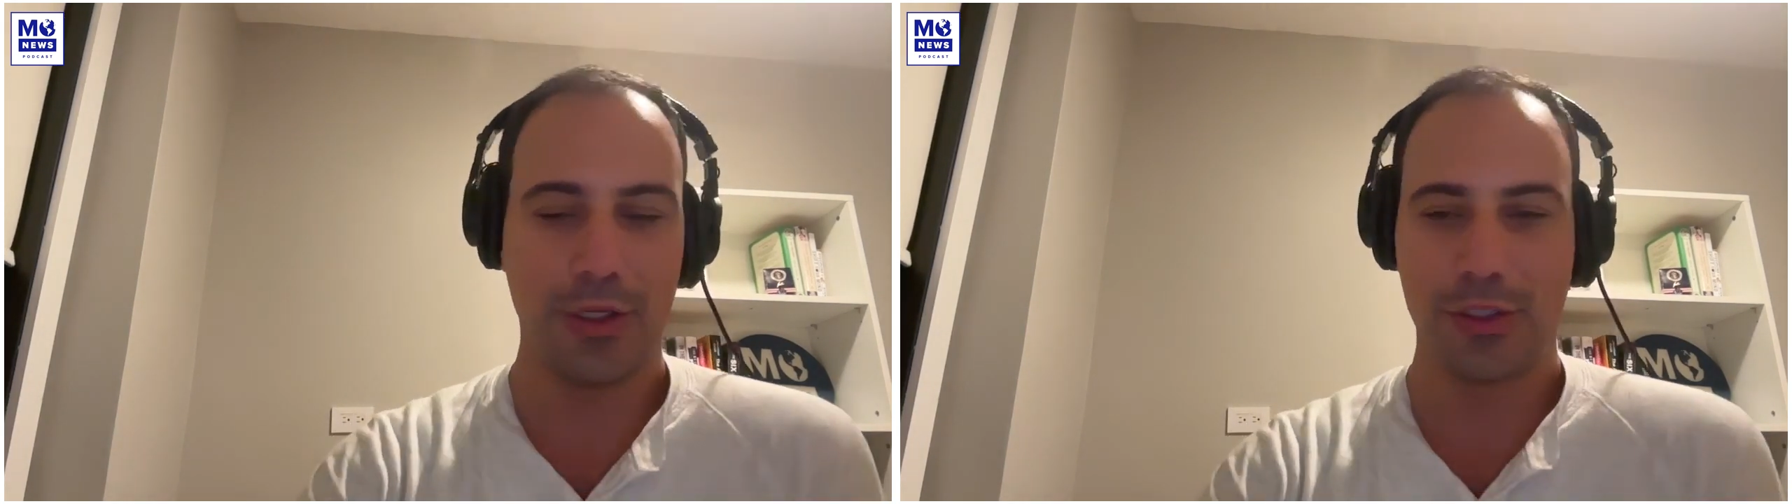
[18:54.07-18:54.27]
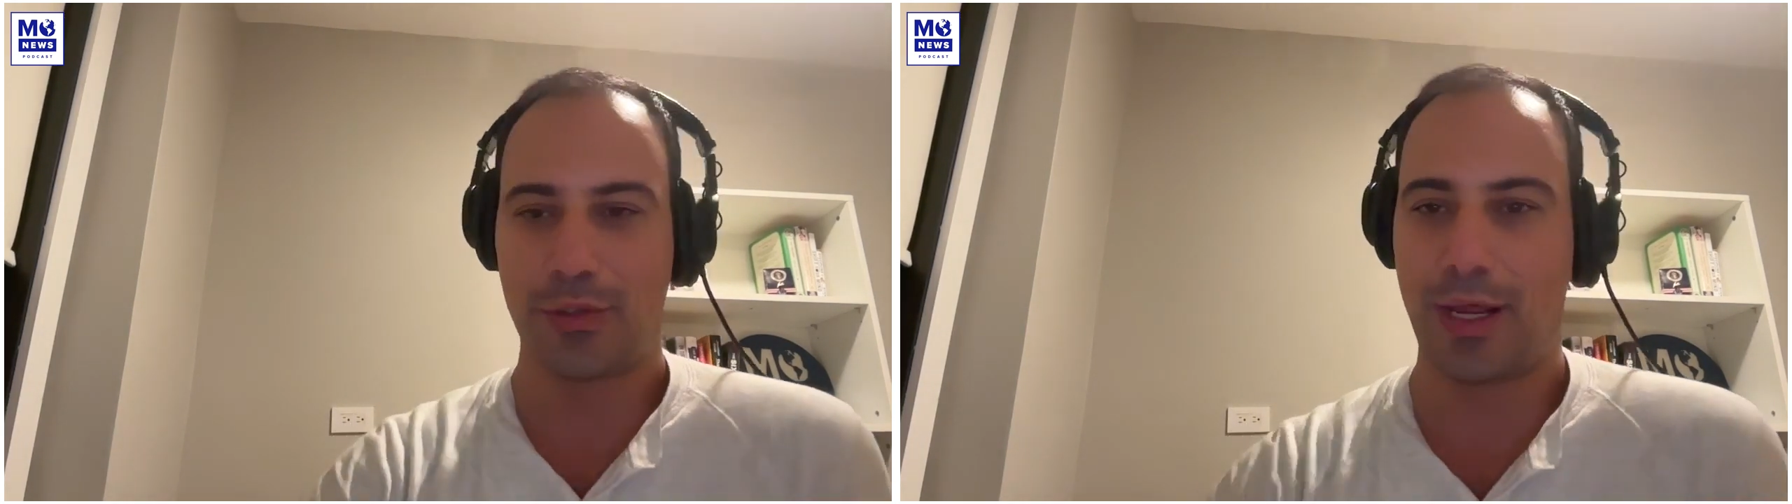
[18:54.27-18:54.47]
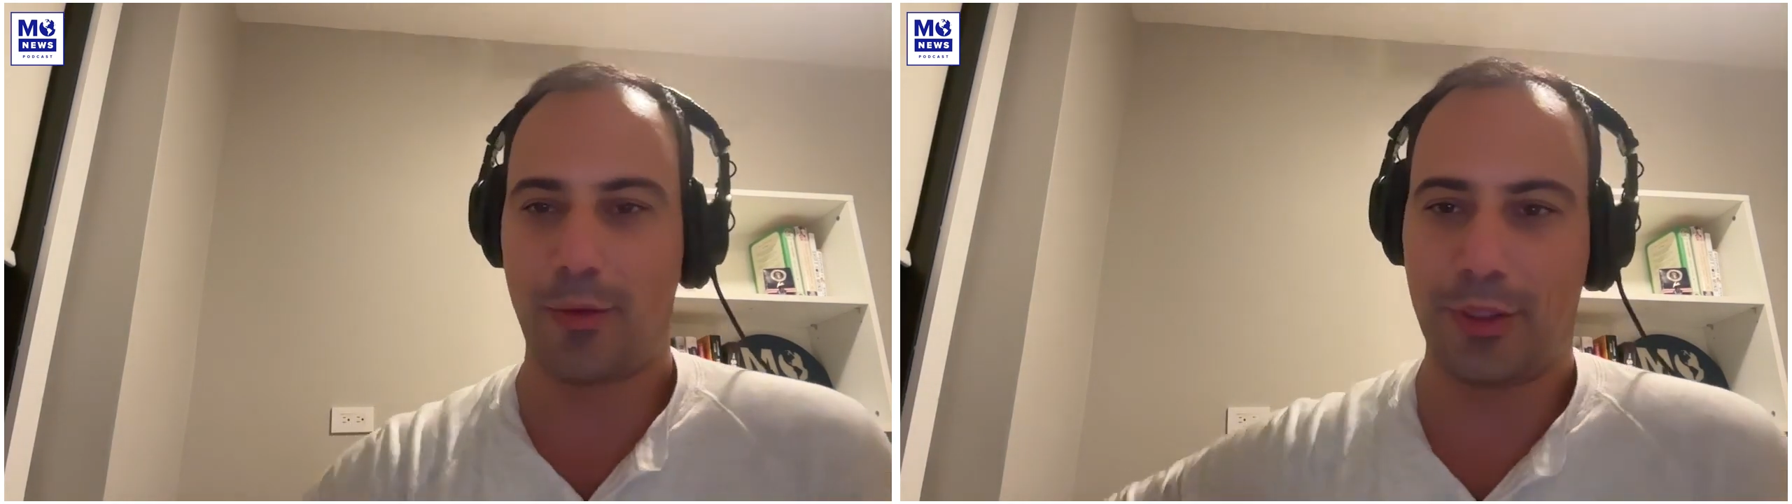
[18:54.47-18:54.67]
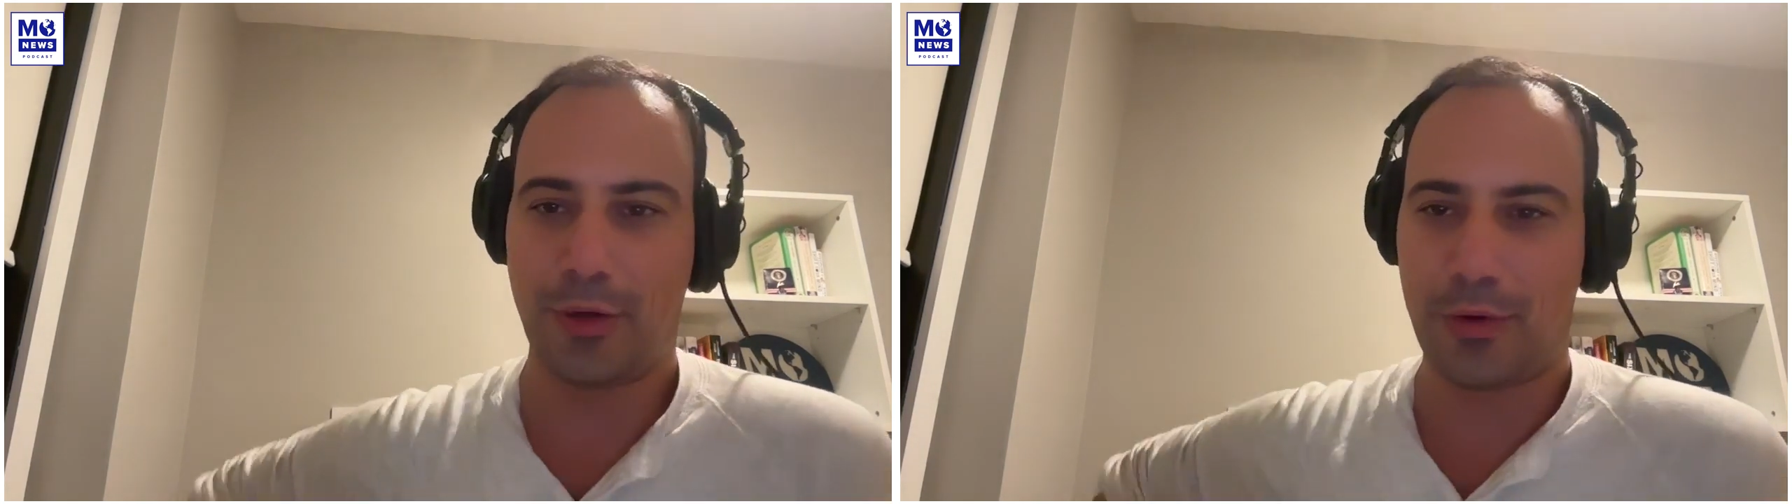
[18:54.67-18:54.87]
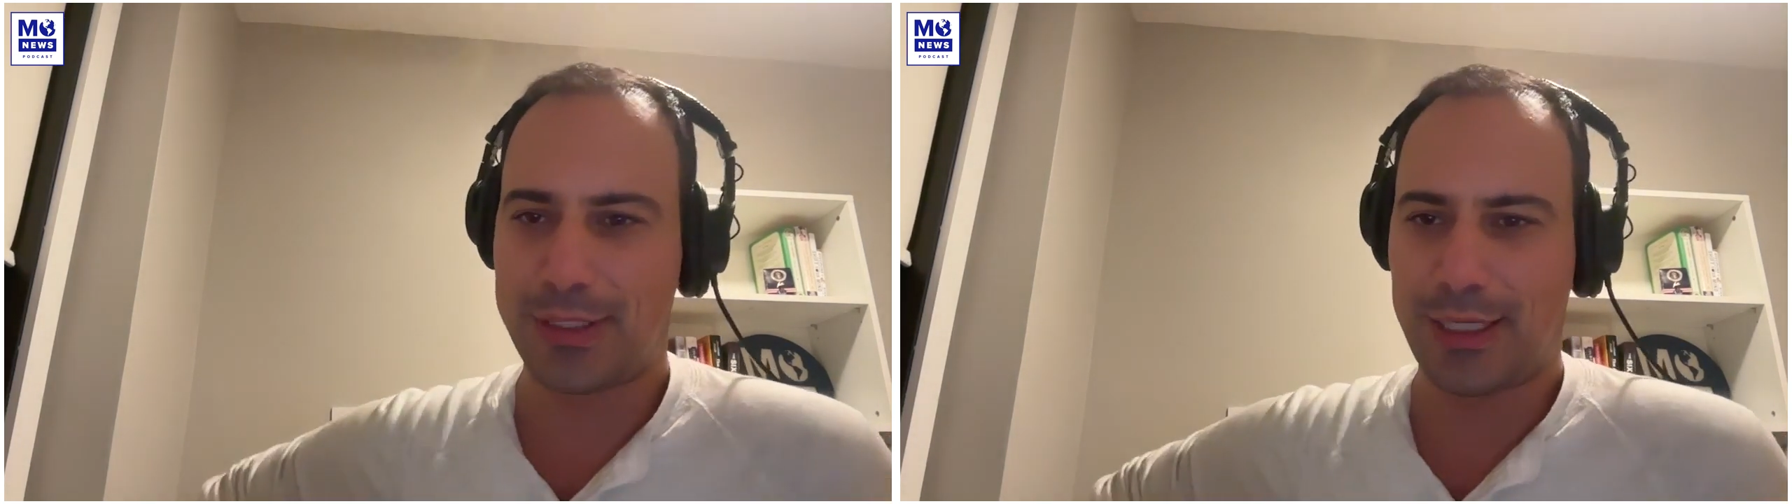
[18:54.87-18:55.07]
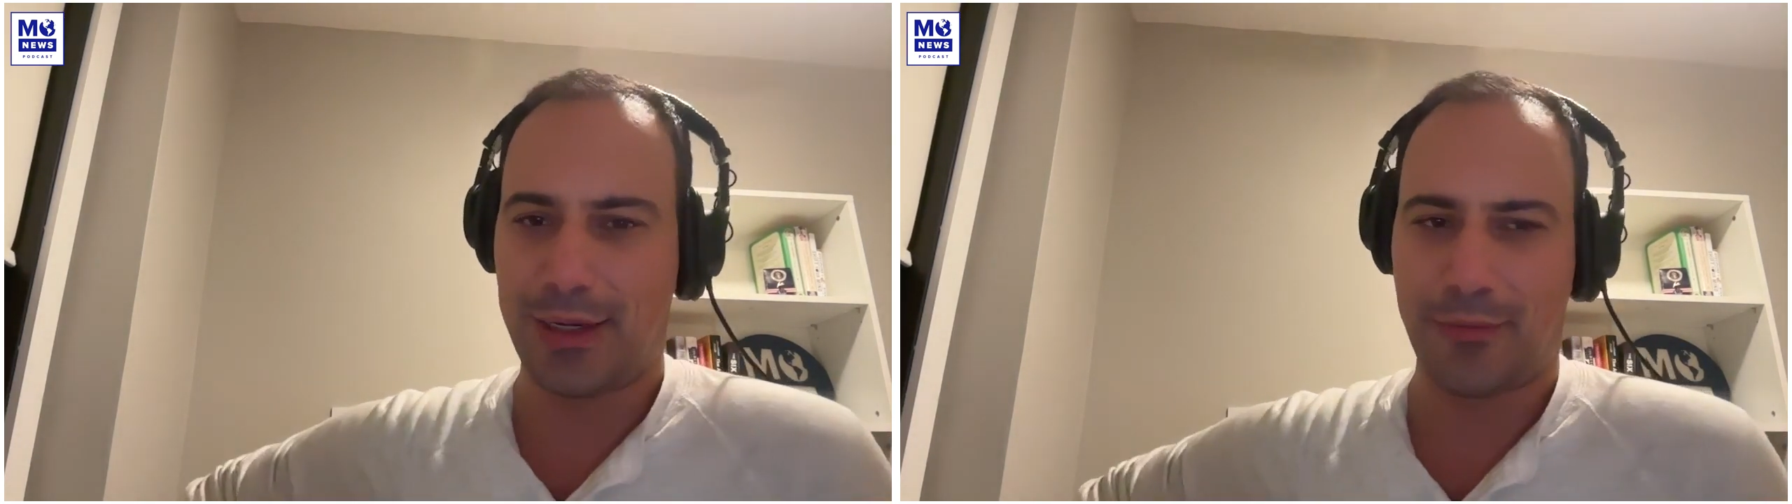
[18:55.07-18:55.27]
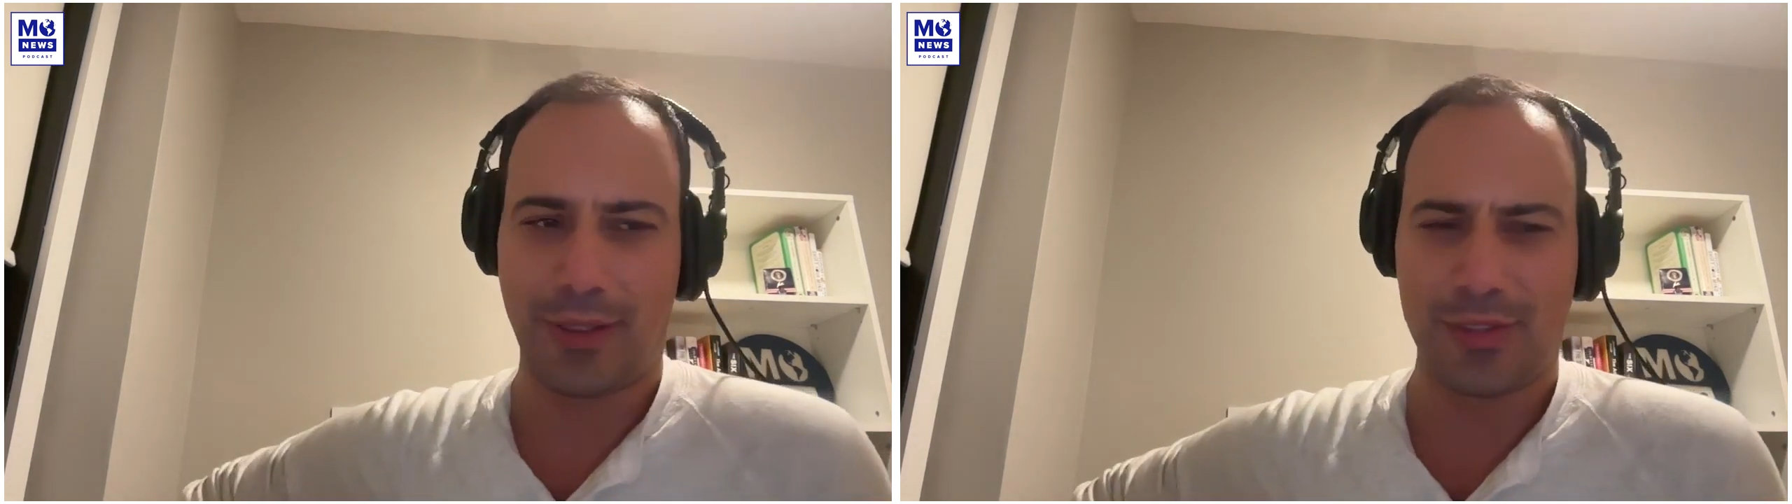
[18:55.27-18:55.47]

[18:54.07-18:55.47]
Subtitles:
So now Maduro is saying, well,